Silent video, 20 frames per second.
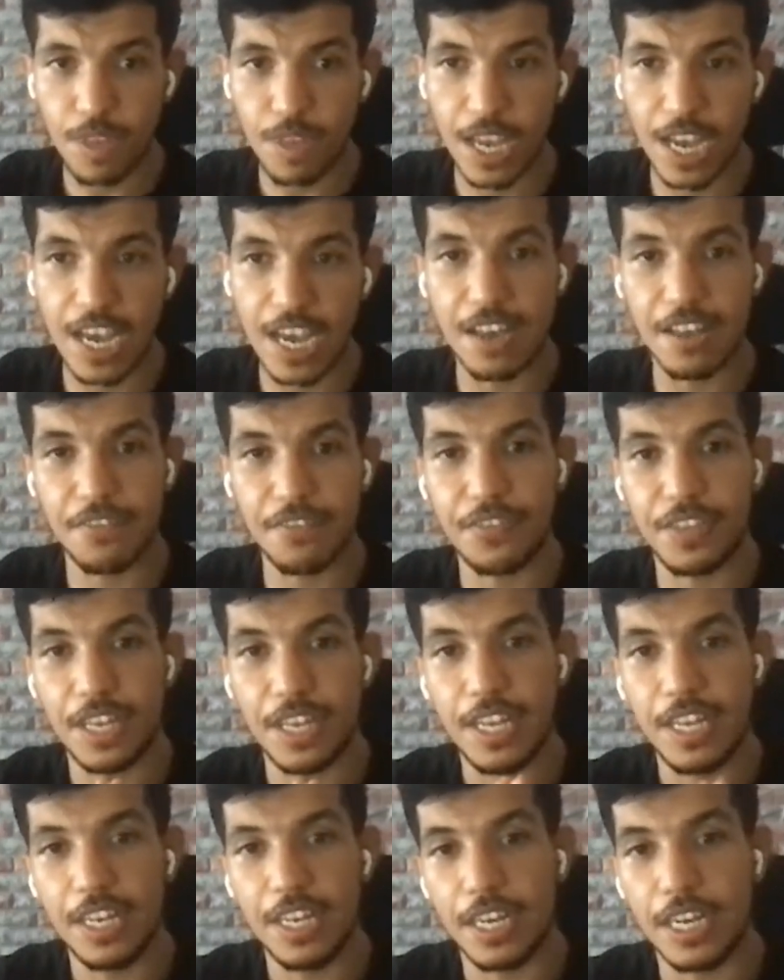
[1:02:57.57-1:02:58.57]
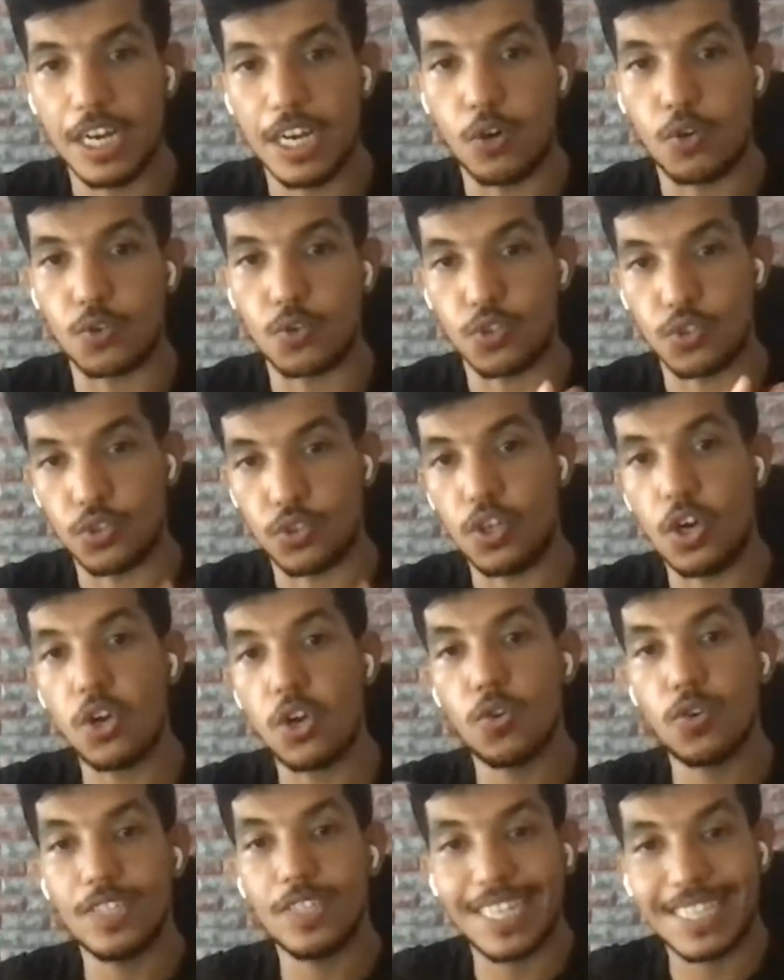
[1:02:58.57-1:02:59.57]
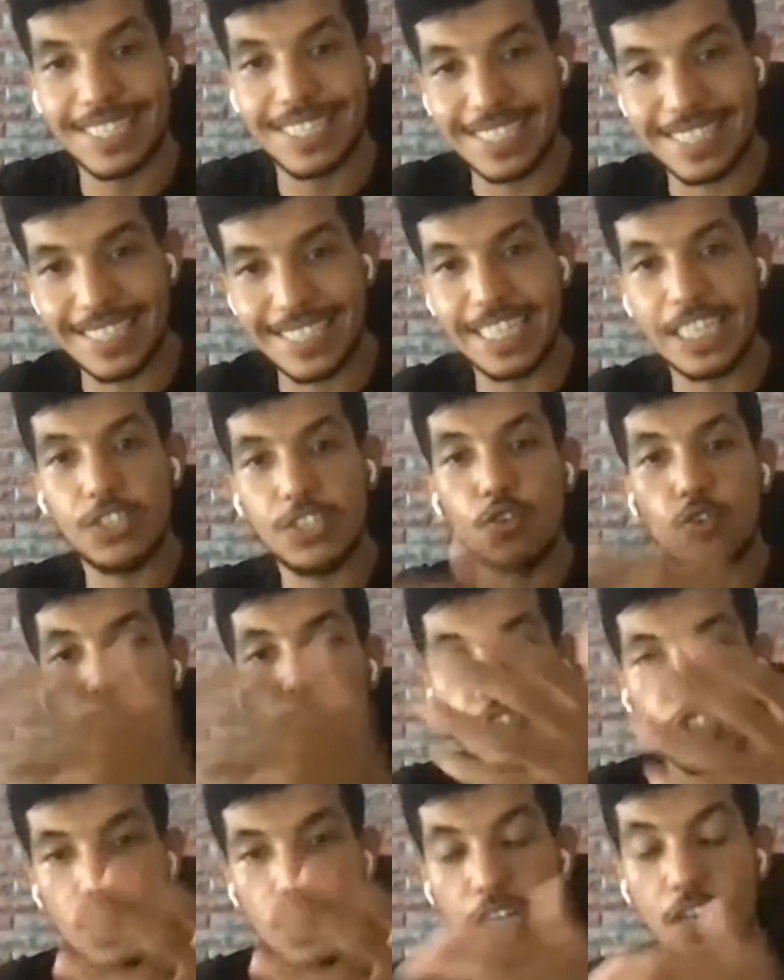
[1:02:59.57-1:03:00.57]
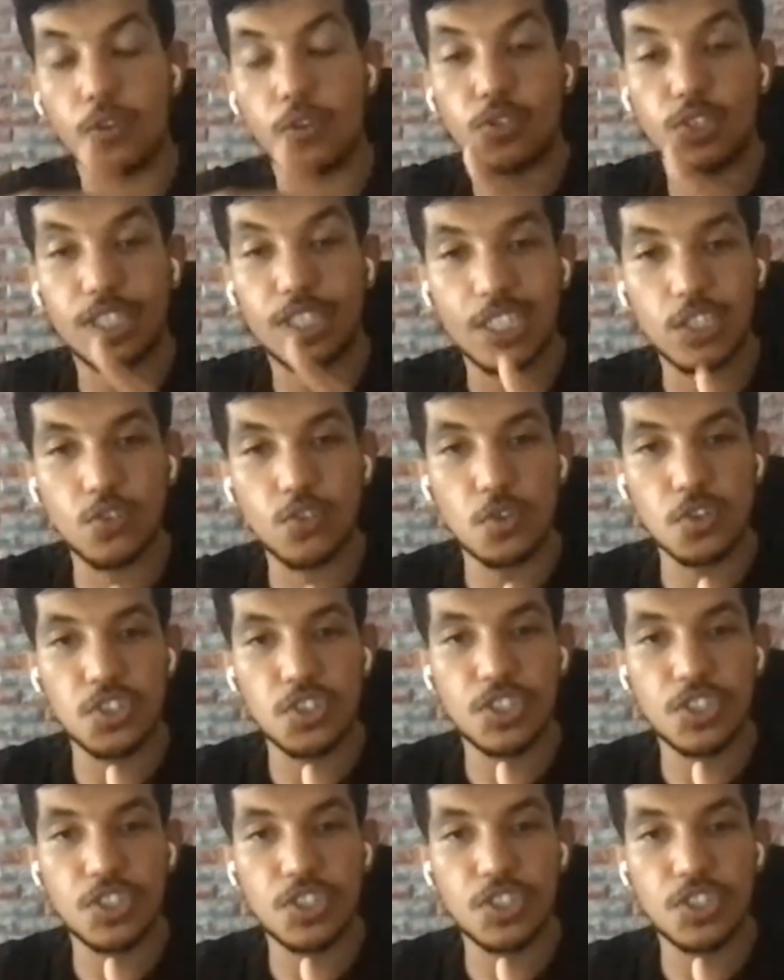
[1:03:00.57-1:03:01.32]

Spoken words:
and or the Docker that technology, or the technology